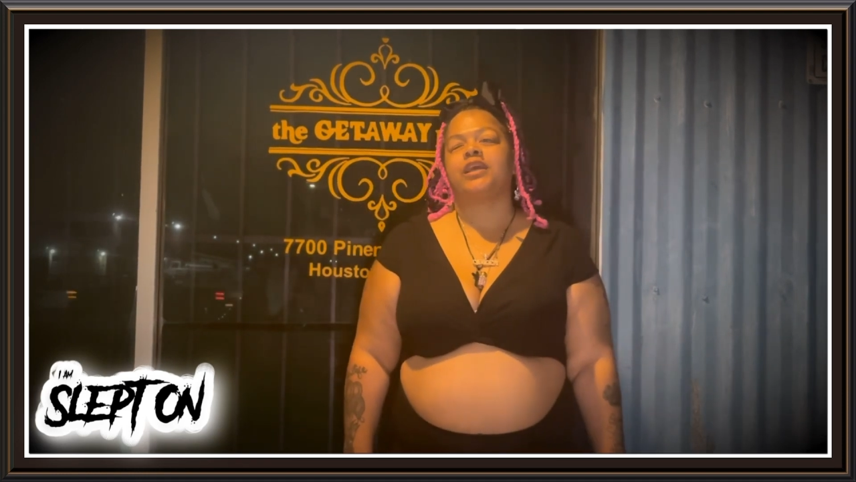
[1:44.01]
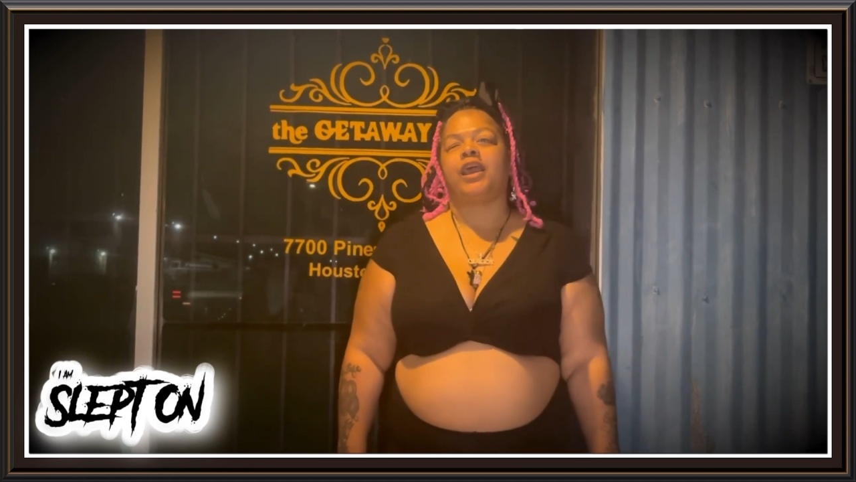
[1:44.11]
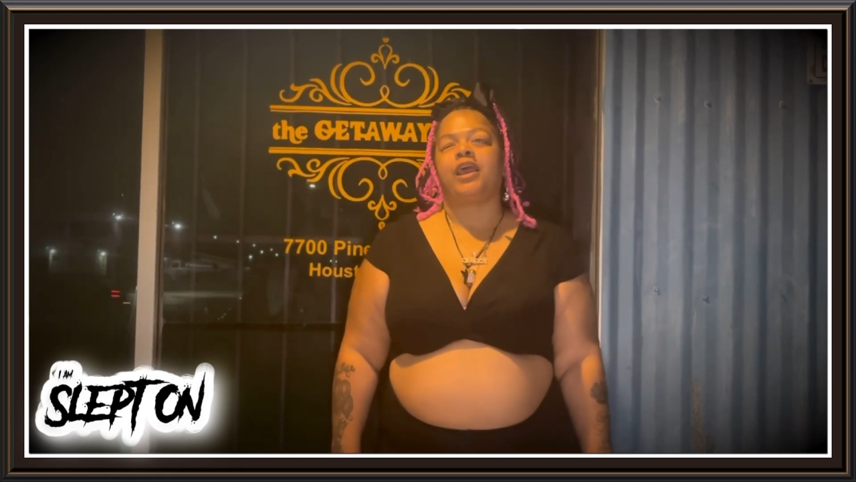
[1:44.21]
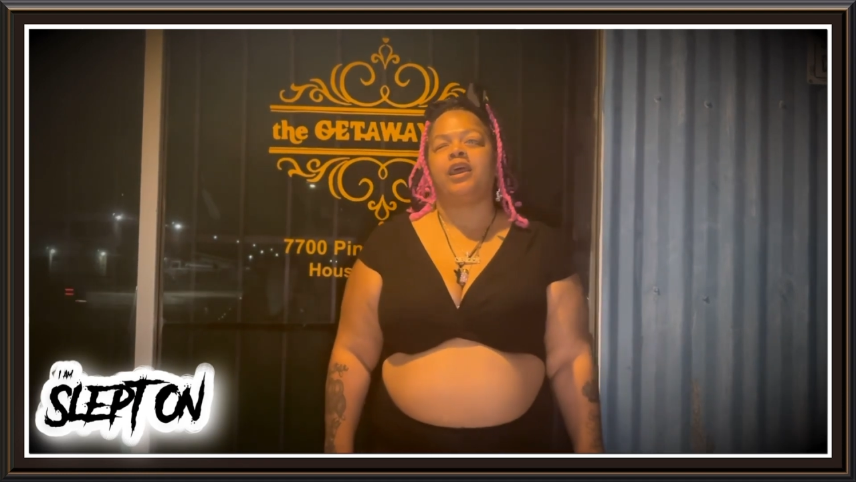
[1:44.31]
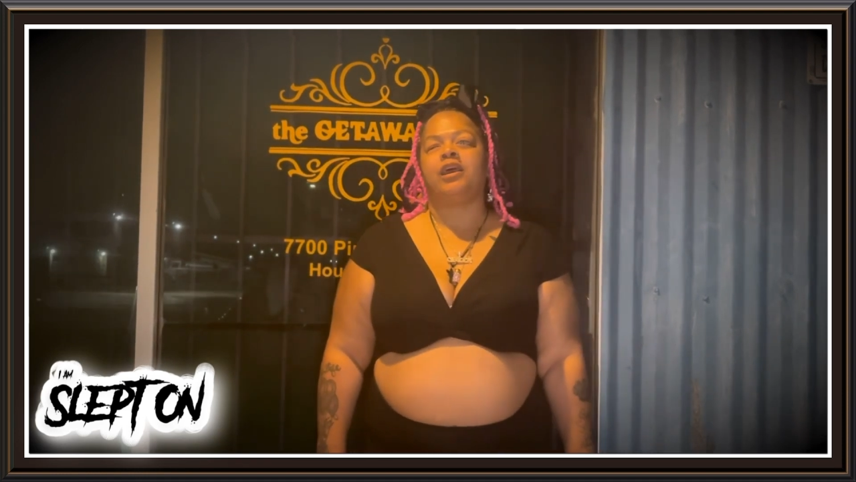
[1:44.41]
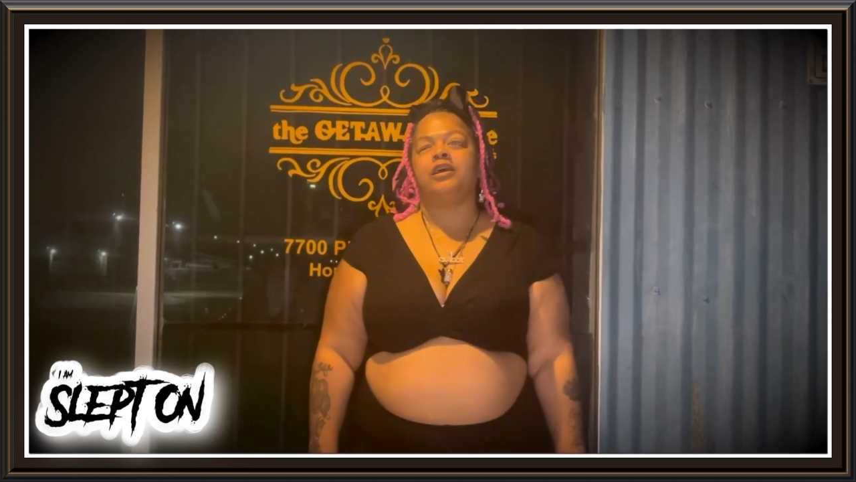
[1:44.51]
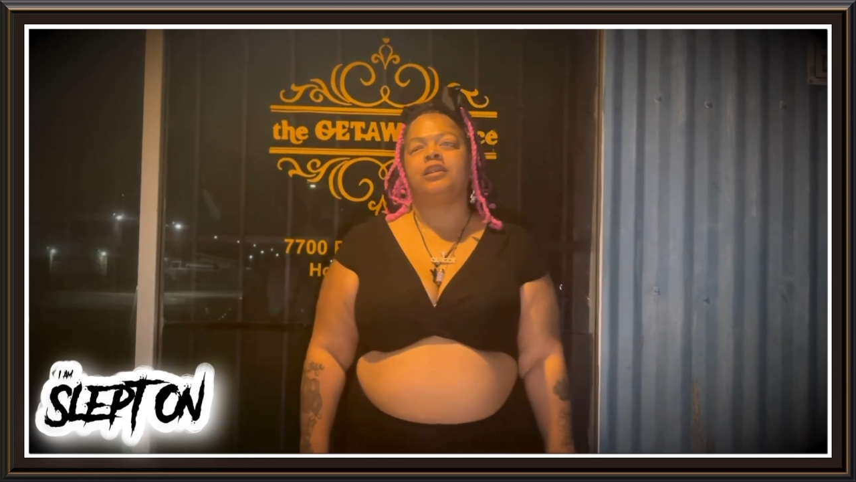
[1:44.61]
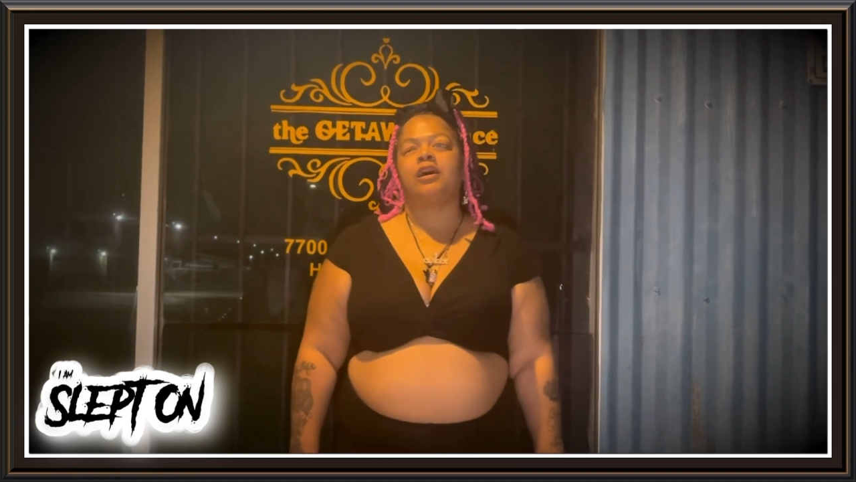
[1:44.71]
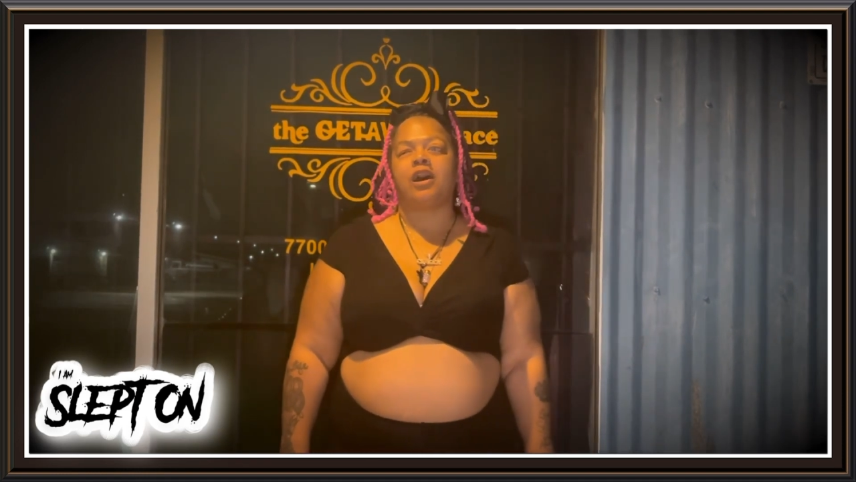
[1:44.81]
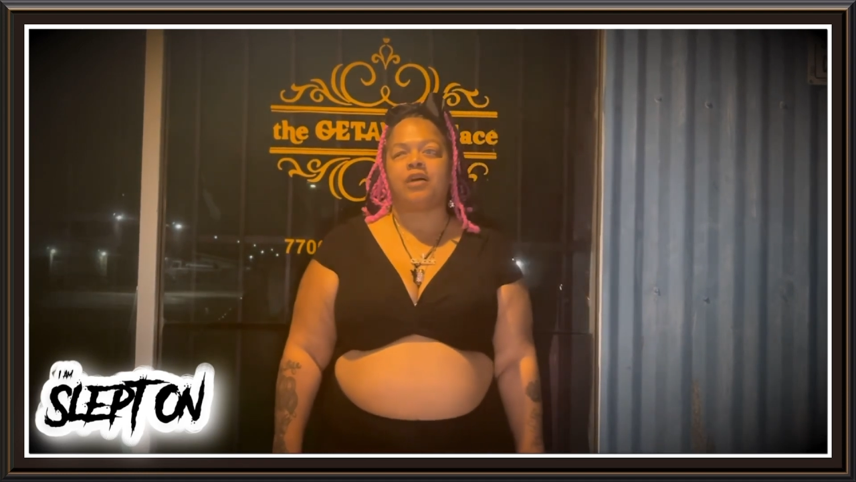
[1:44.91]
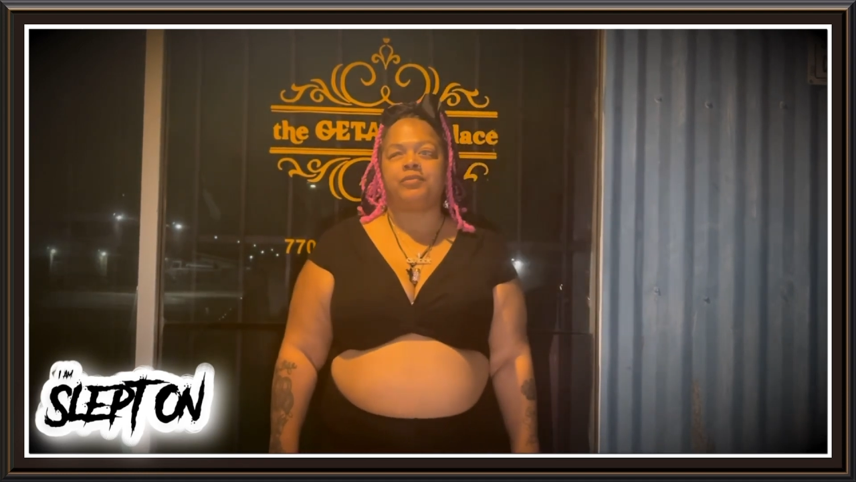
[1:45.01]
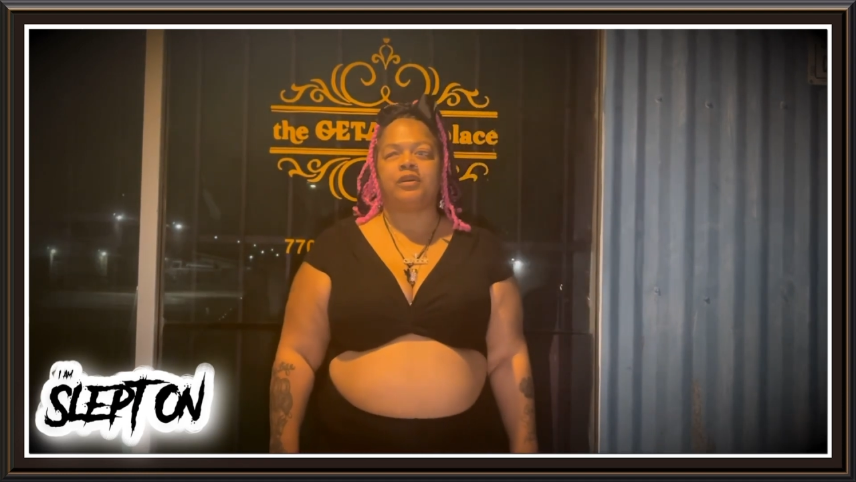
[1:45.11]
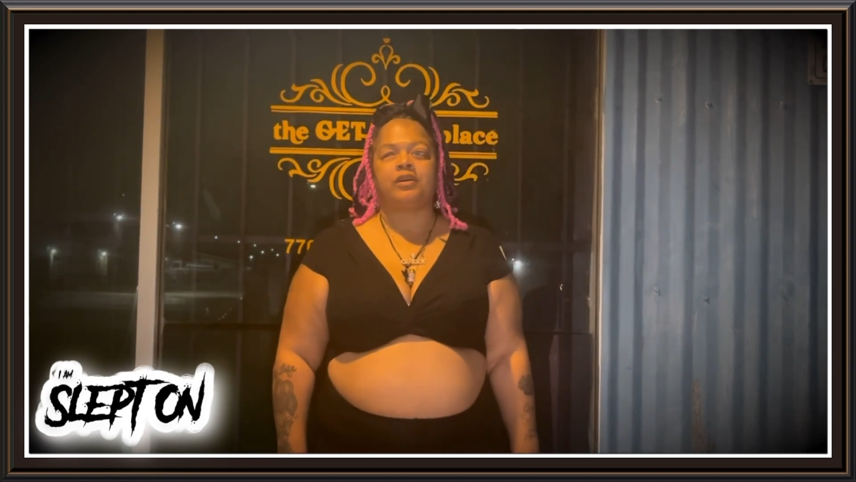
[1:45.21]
and I've been